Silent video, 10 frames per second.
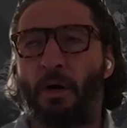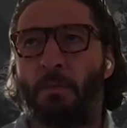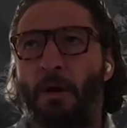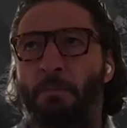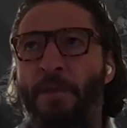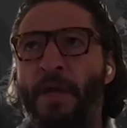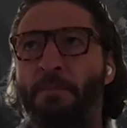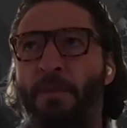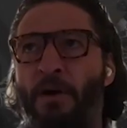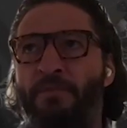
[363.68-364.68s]
a, a,
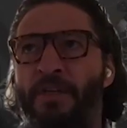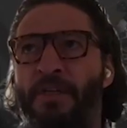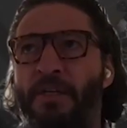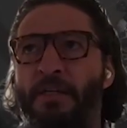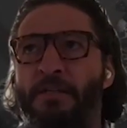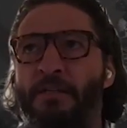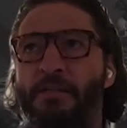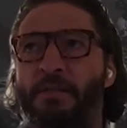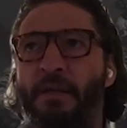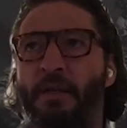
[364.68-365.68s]
big part of it
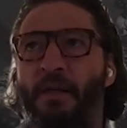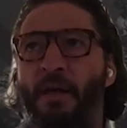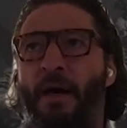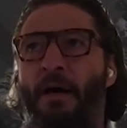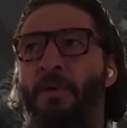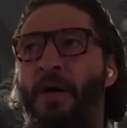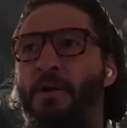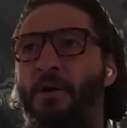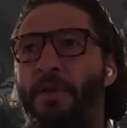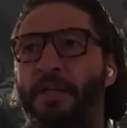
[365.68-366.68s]
is how do I
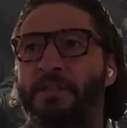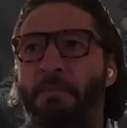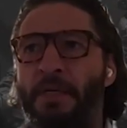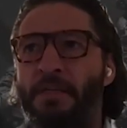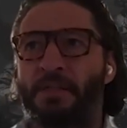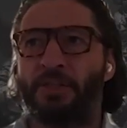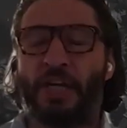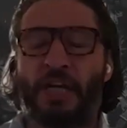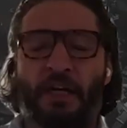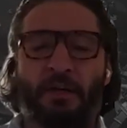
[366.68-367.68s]
know that somebody isn't
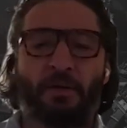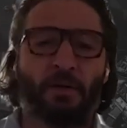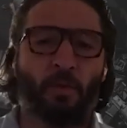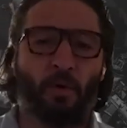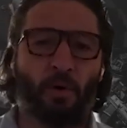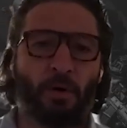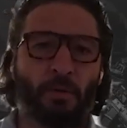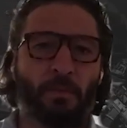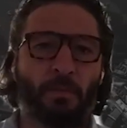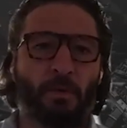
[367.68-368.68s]
cheating or
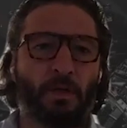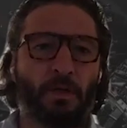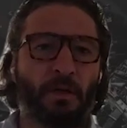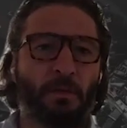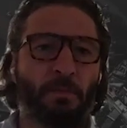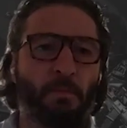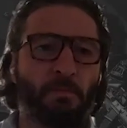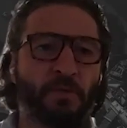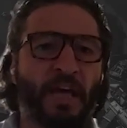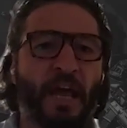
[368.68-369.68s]
or you know
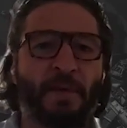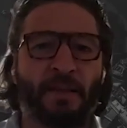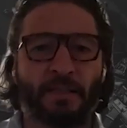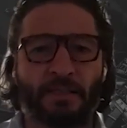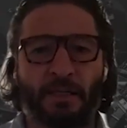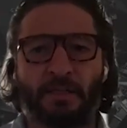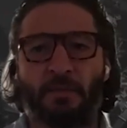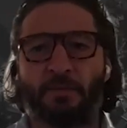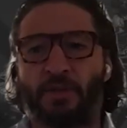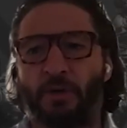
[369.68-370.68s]
gaming the
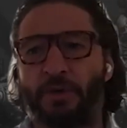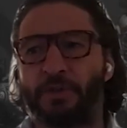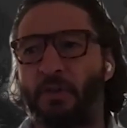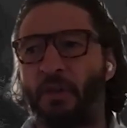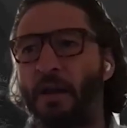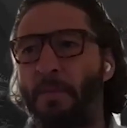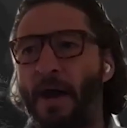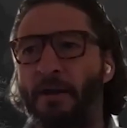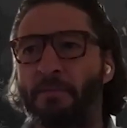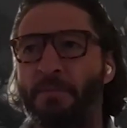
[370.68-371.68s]
system? So there's a lot of
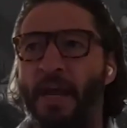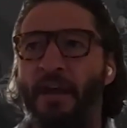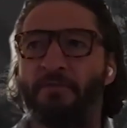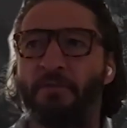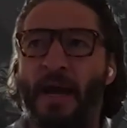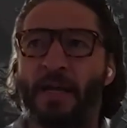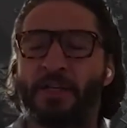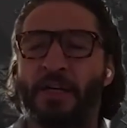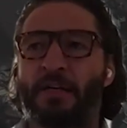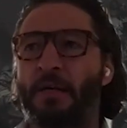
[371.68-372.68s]
pattern behavior
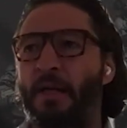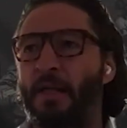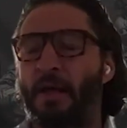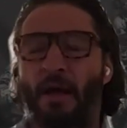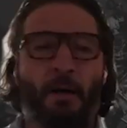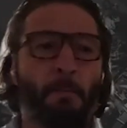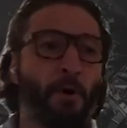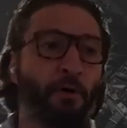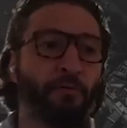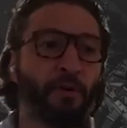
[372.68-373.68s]
matching, uh,
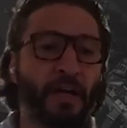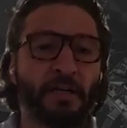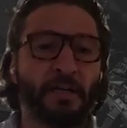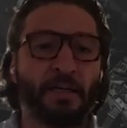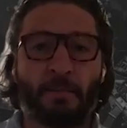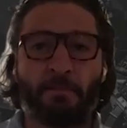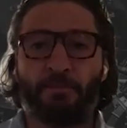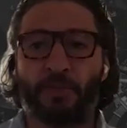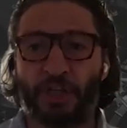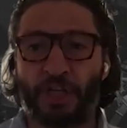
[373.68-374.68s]
both for
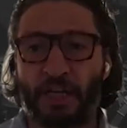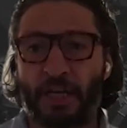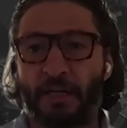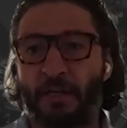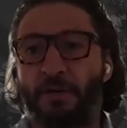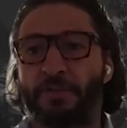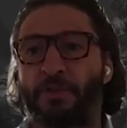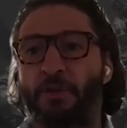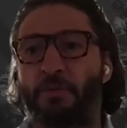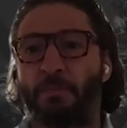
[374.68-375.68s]
in-game cheating and
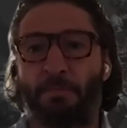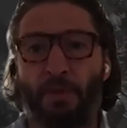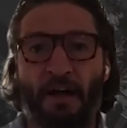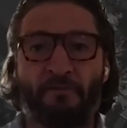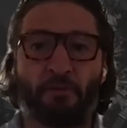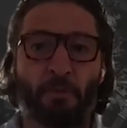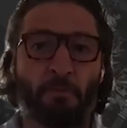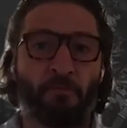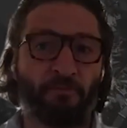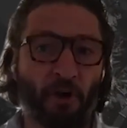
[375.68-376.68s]
also
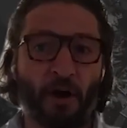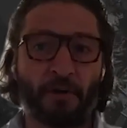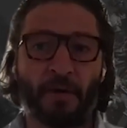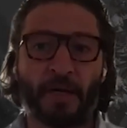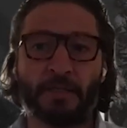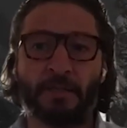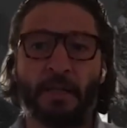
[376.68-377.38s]
platform fraud, right?